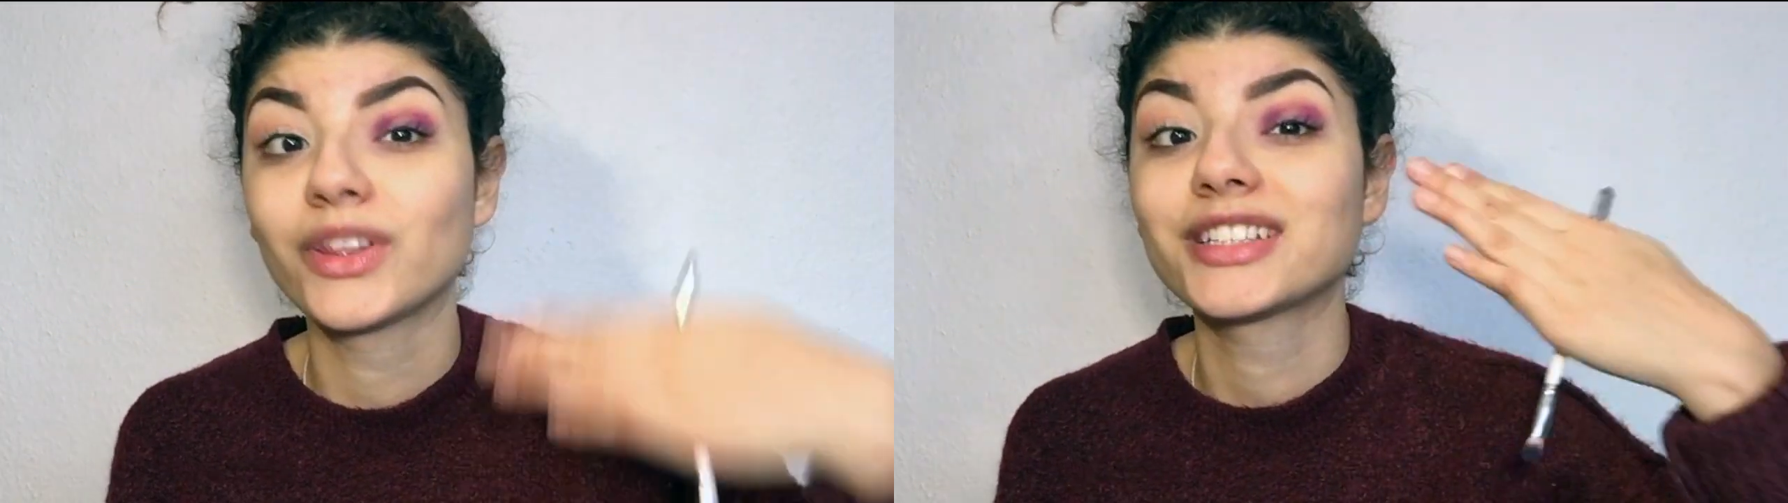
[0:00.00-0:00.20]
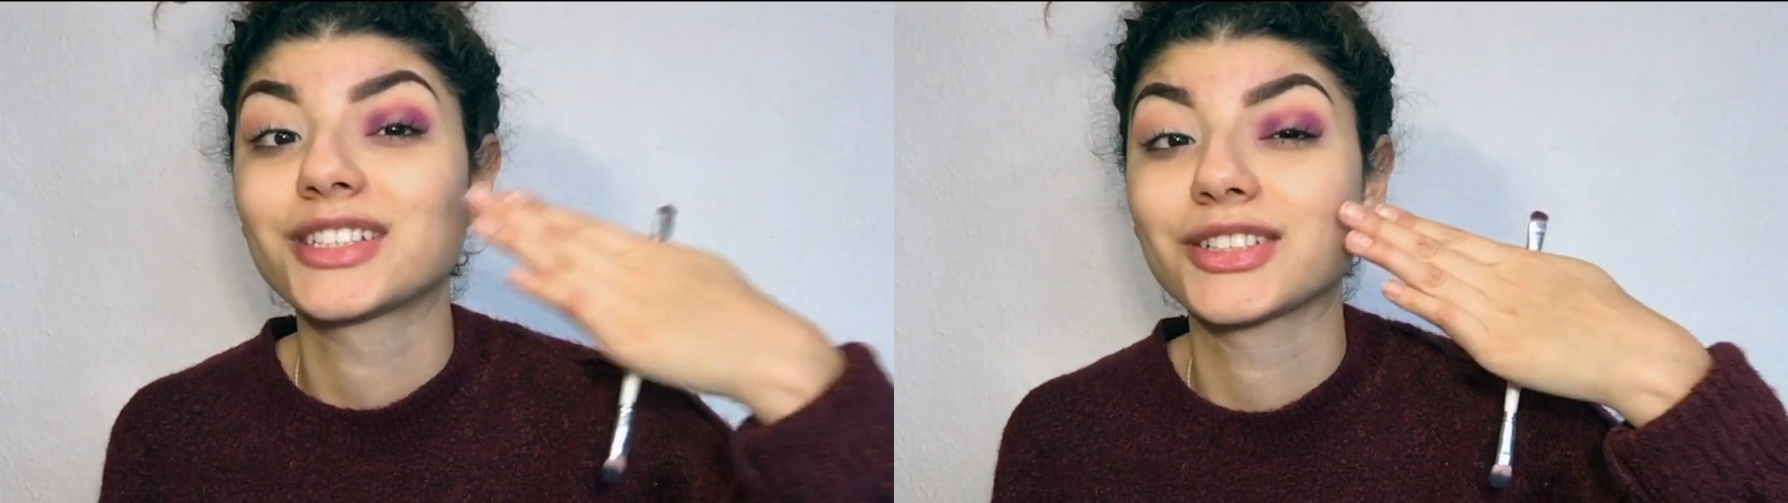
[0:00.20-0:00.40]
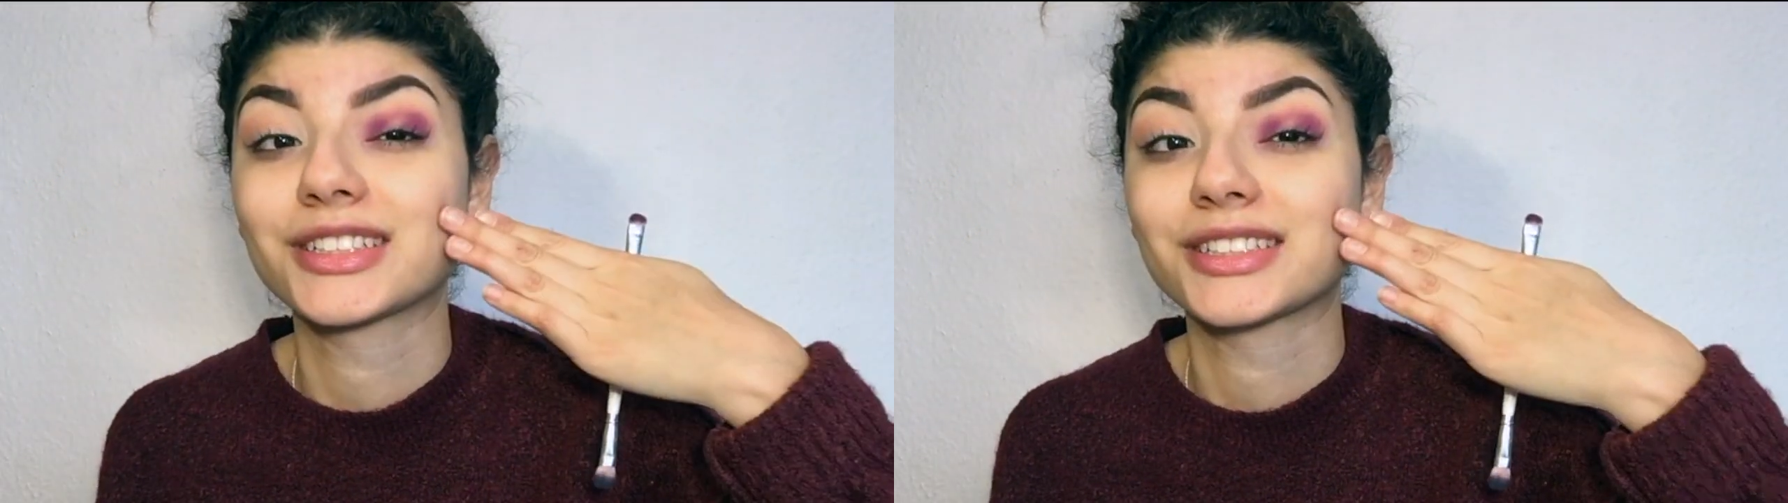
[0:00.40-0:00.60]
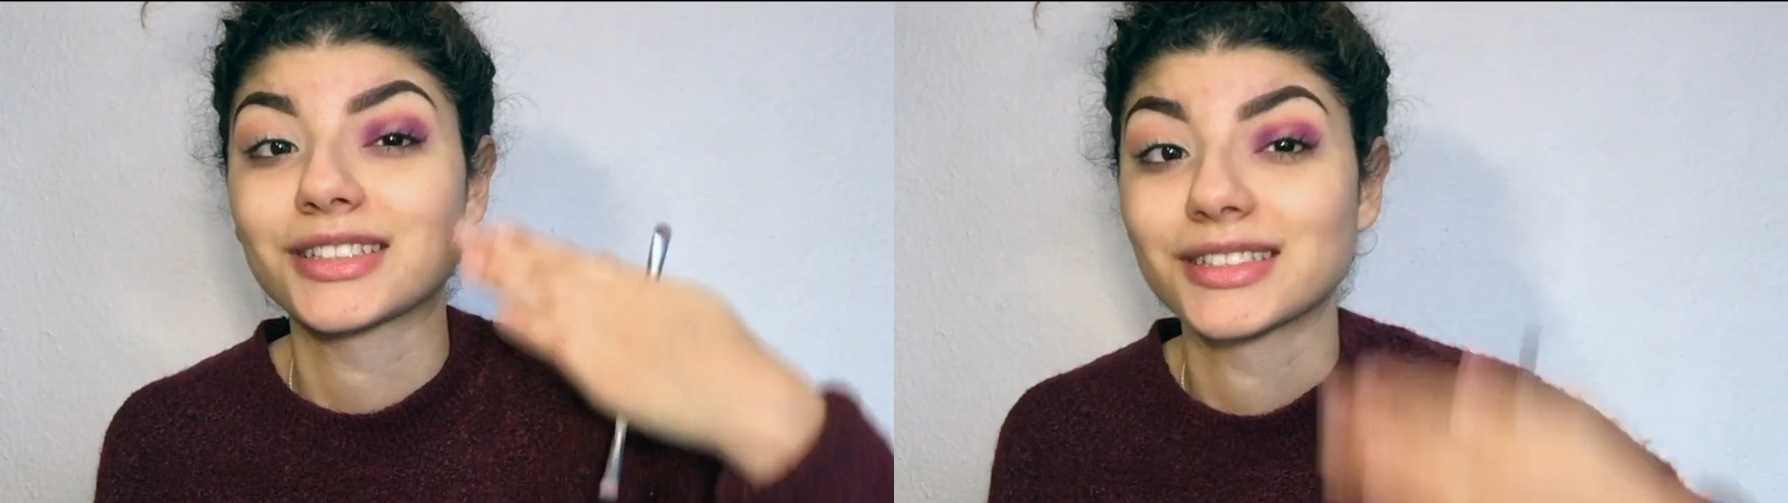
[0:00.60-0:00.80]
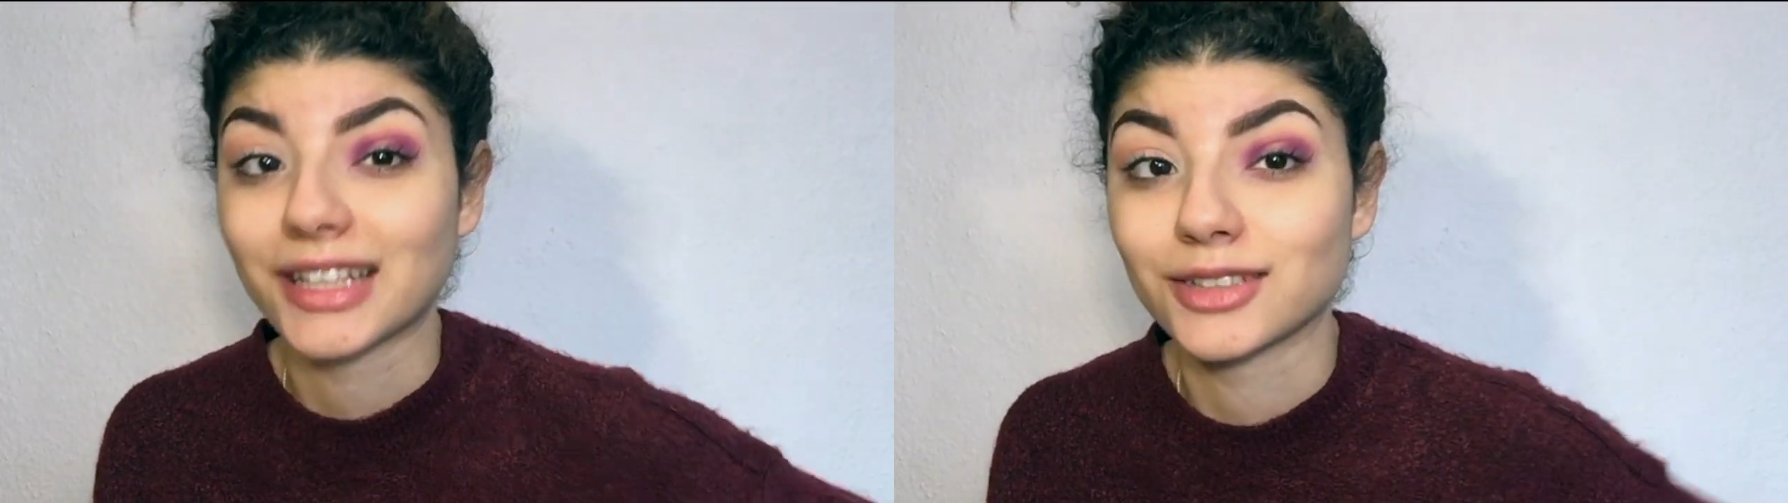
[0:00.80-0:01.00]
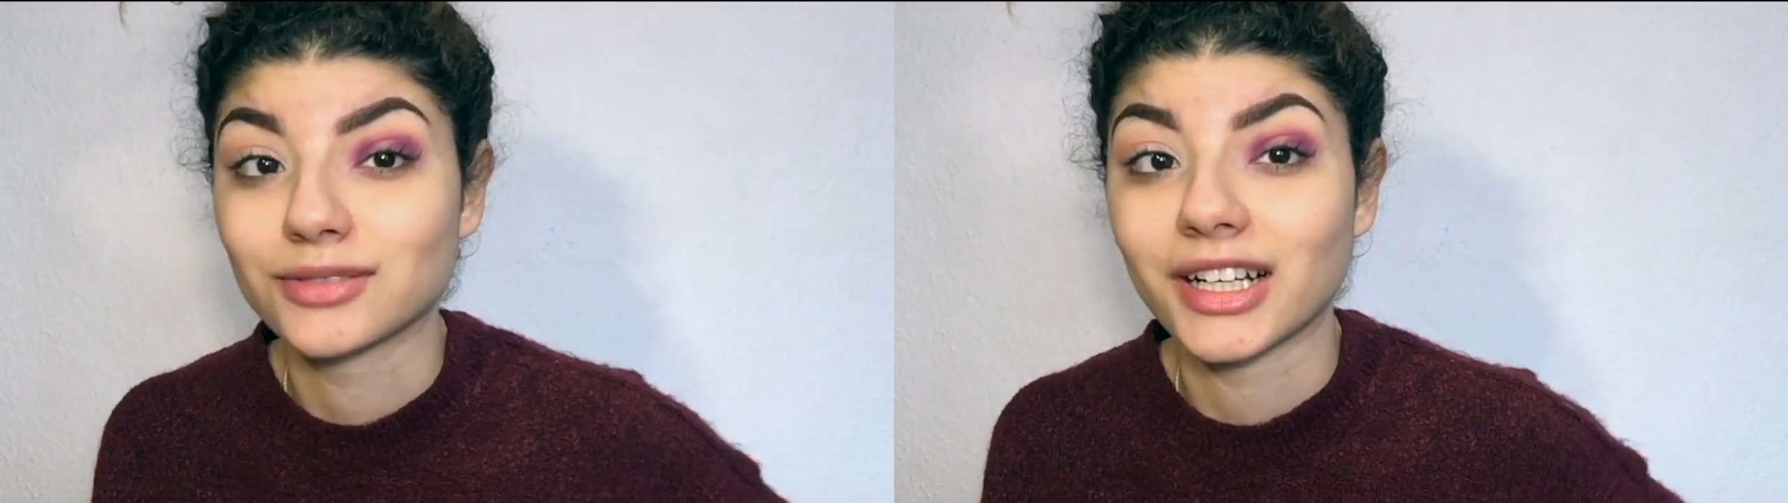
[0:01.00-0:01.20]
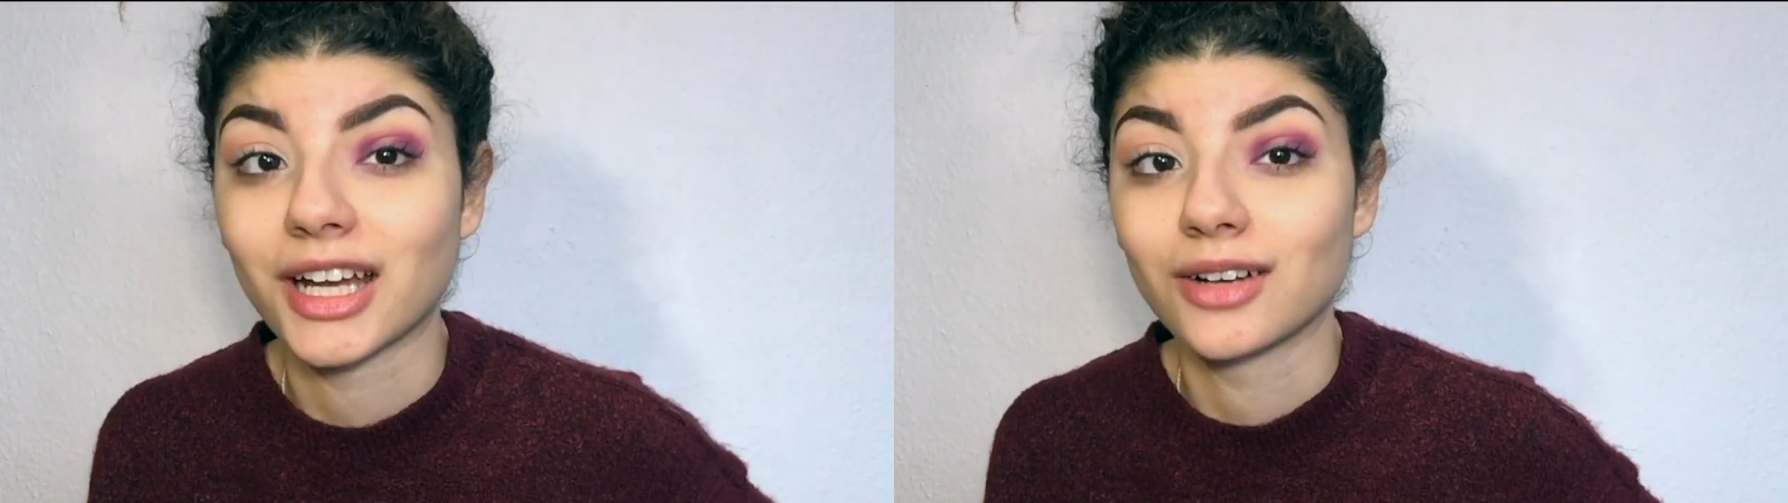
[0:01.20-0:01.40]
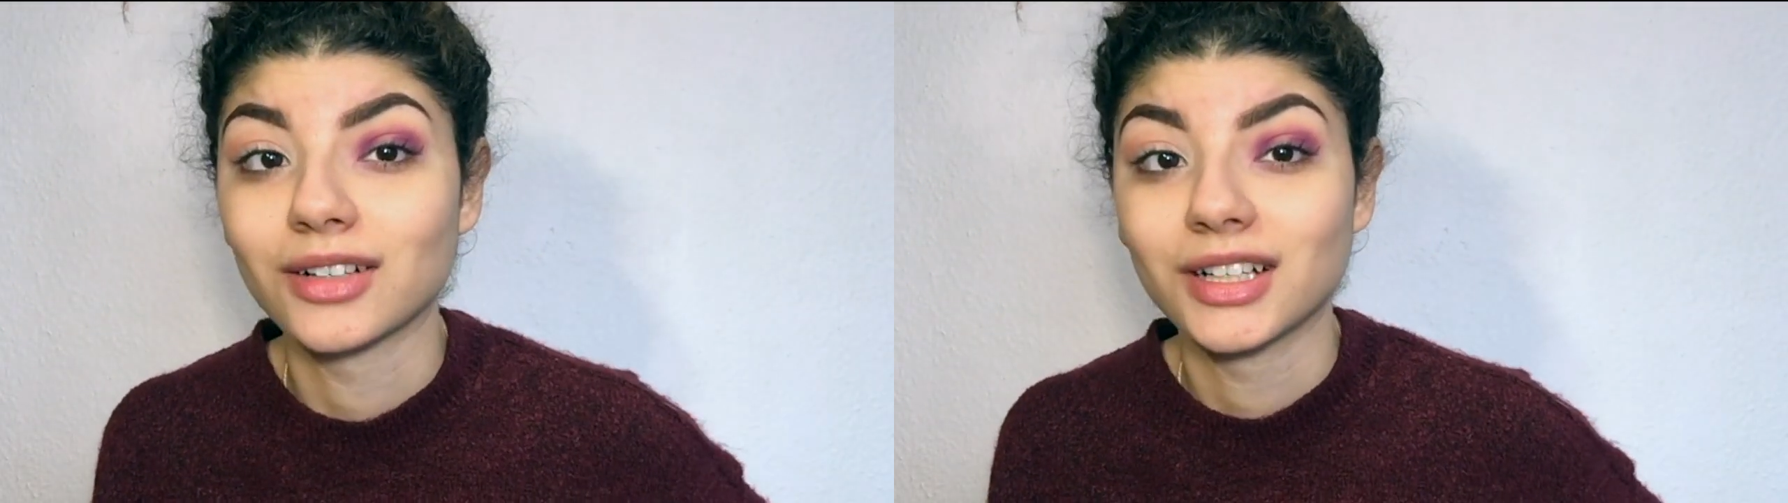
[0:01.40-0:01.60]
this looks like right
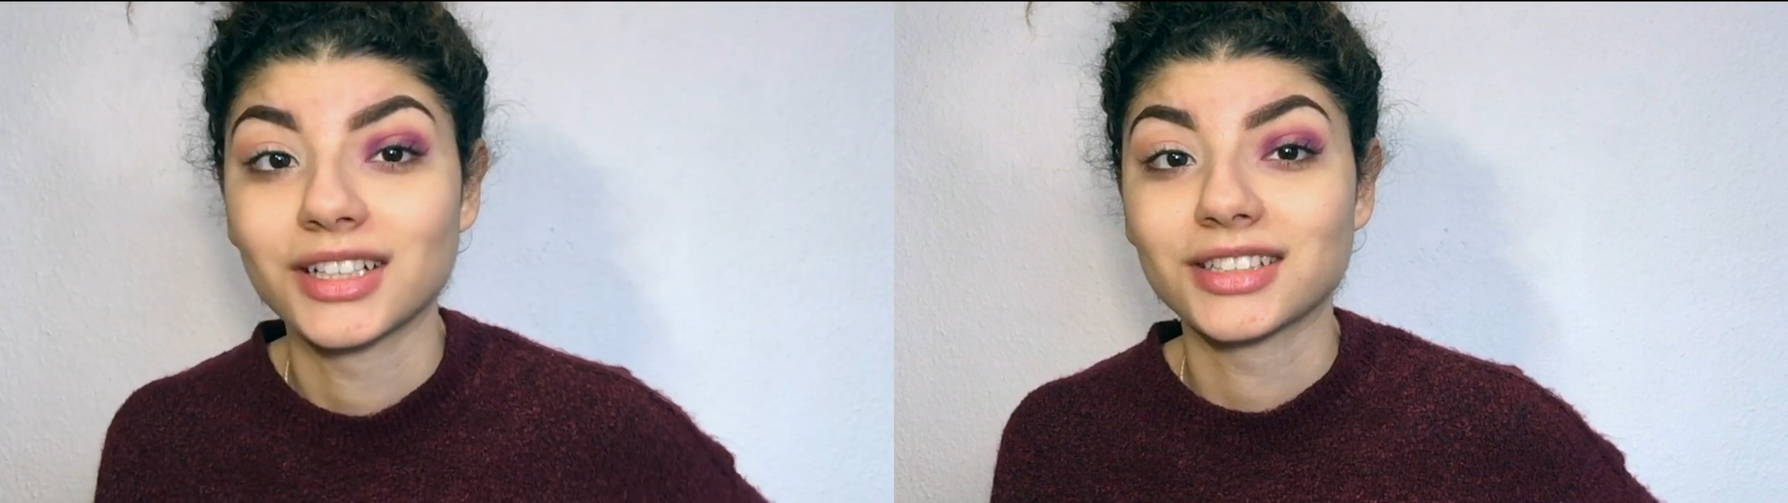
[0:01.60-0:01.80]
now.